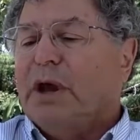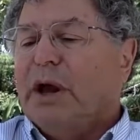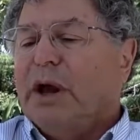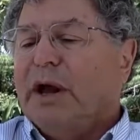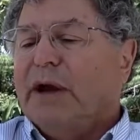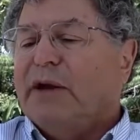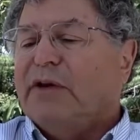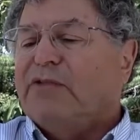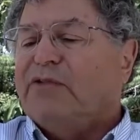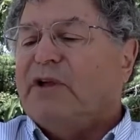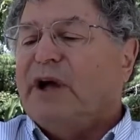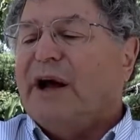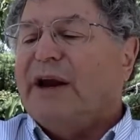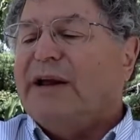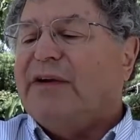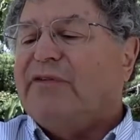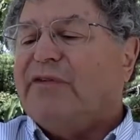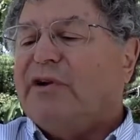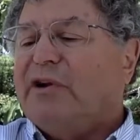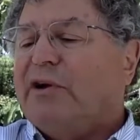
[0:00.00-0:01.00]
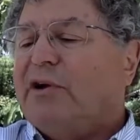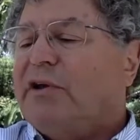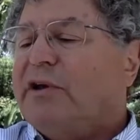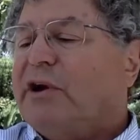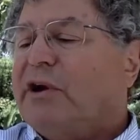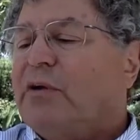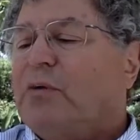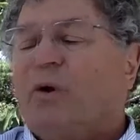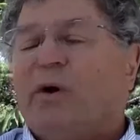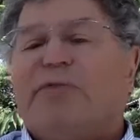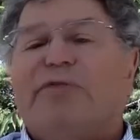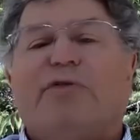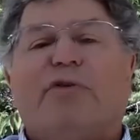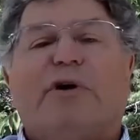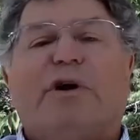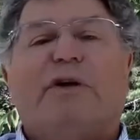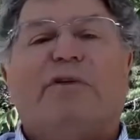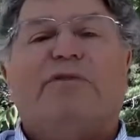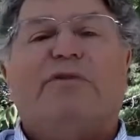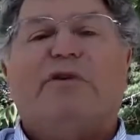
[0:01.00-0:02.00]
It is not even clear what
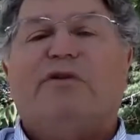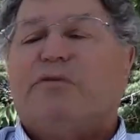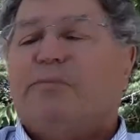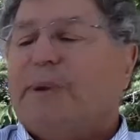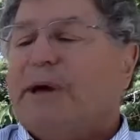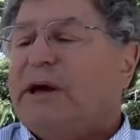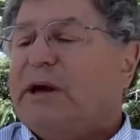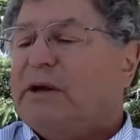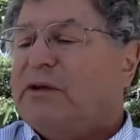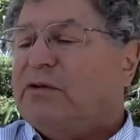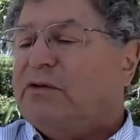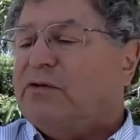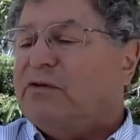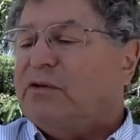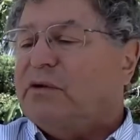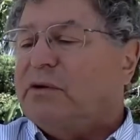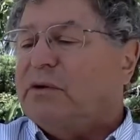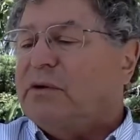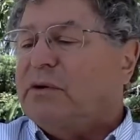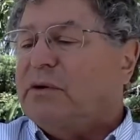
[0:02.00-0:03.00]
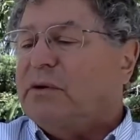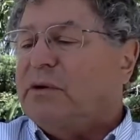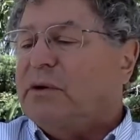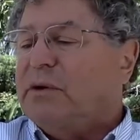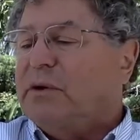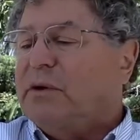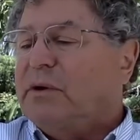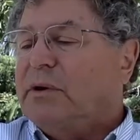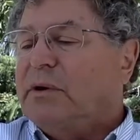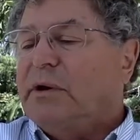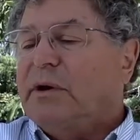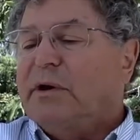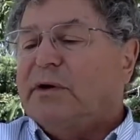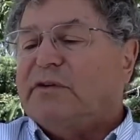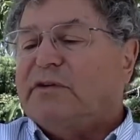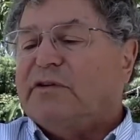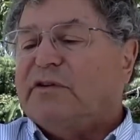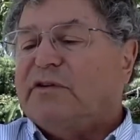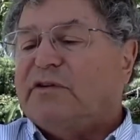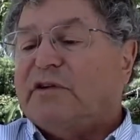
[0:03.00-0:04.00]
forgiveness means.
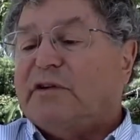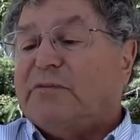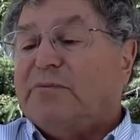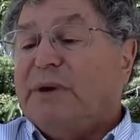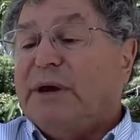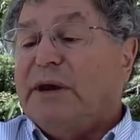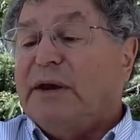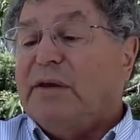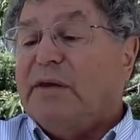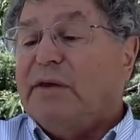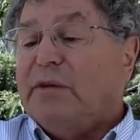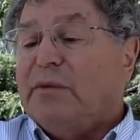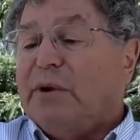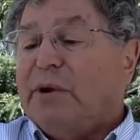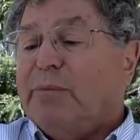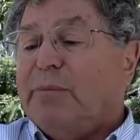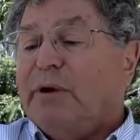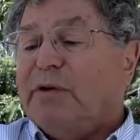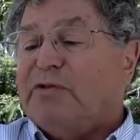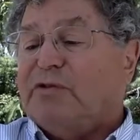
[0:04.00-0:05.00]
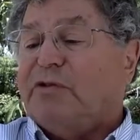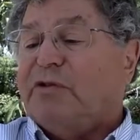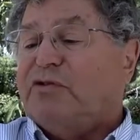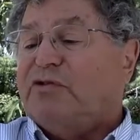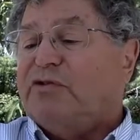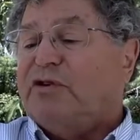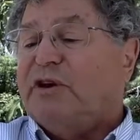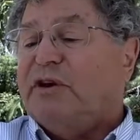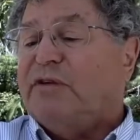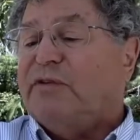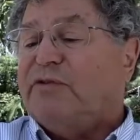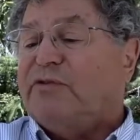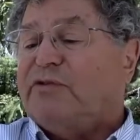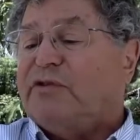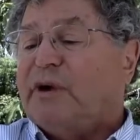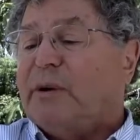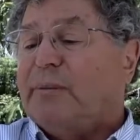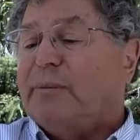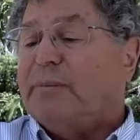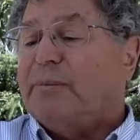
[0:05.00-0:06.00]
Does it mean that we must achieve
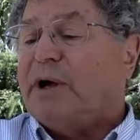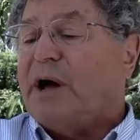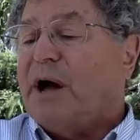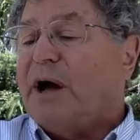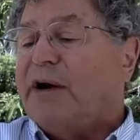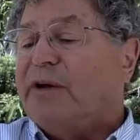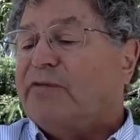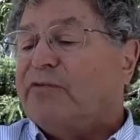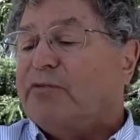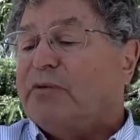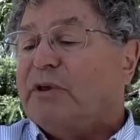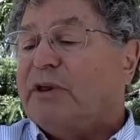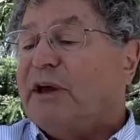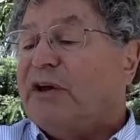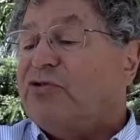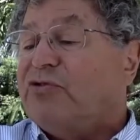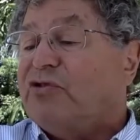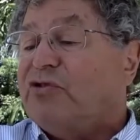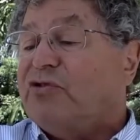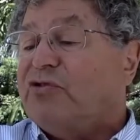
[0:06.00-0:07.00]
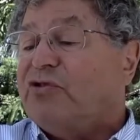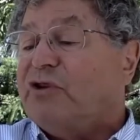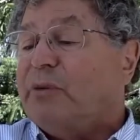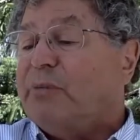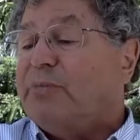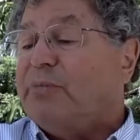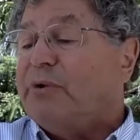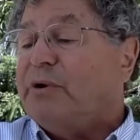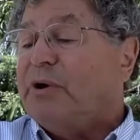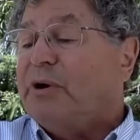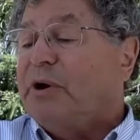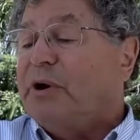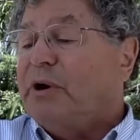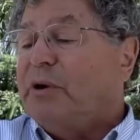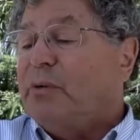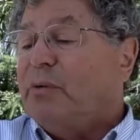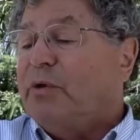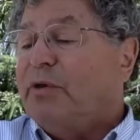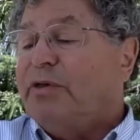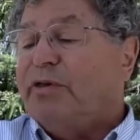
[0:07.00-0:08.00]
some kind of relationship
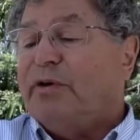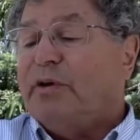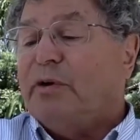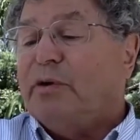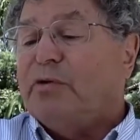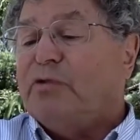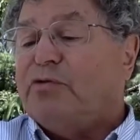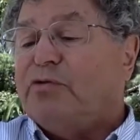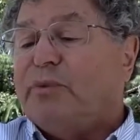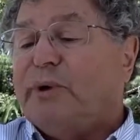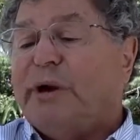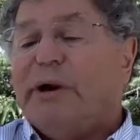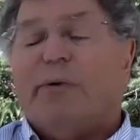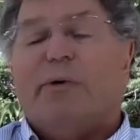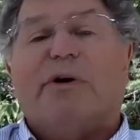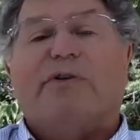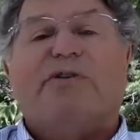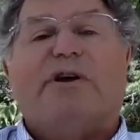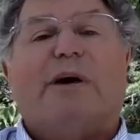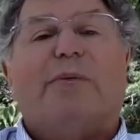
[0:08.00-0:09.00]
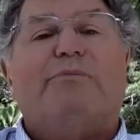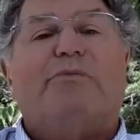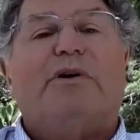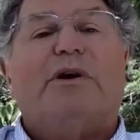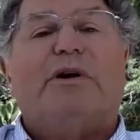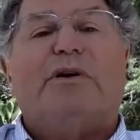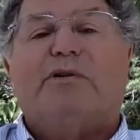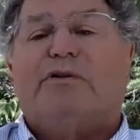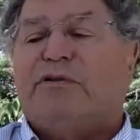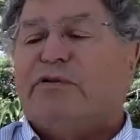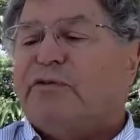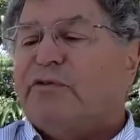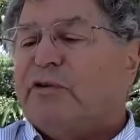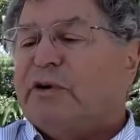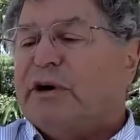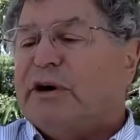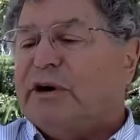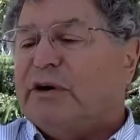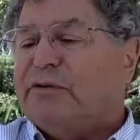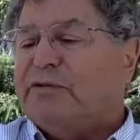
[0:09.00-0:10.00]
with those we are attempting to
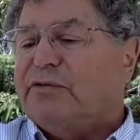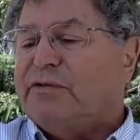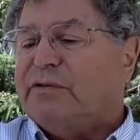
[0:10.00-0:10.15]
forgive?